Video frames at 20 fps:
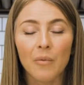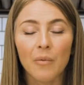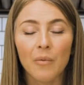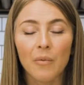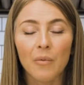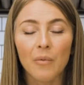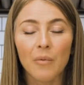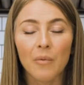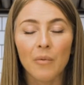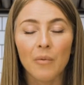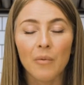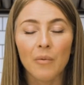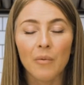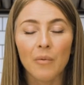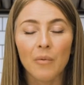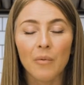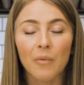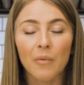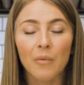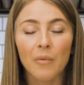
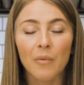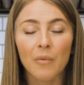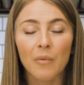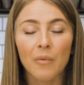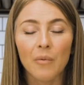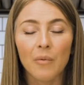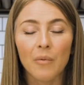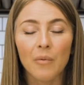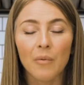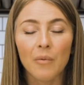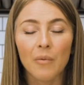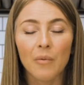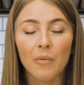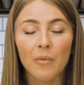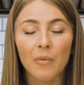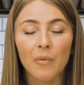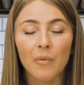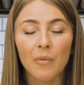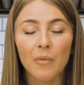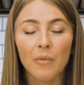
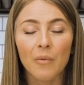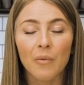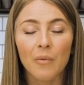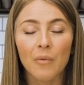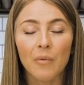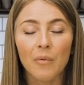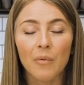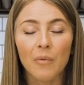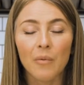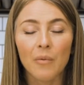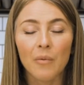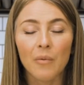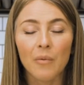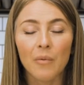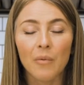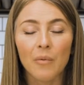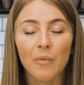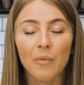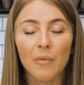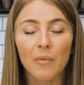
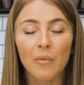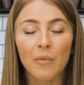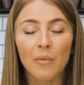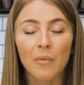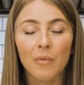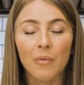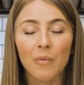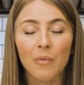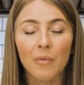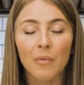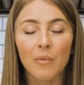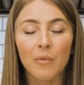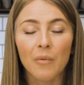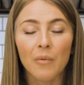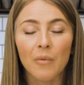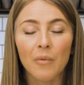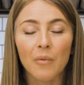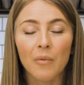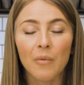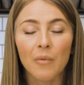
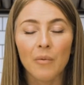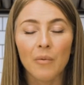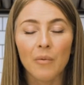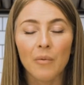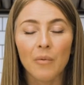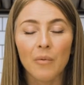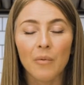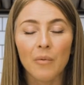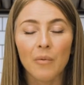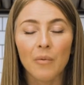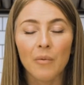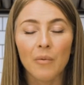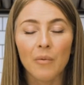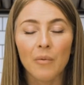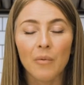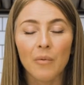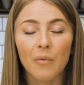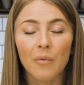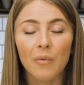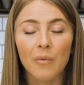
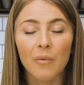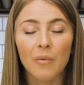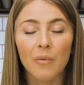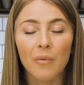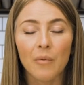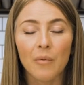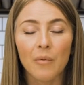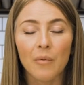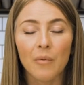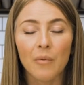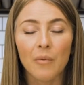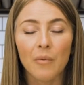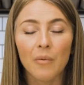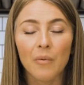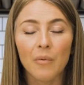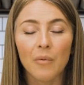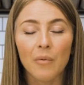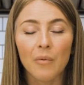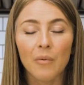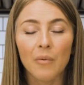
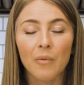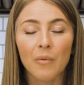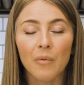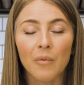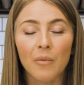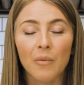(silent)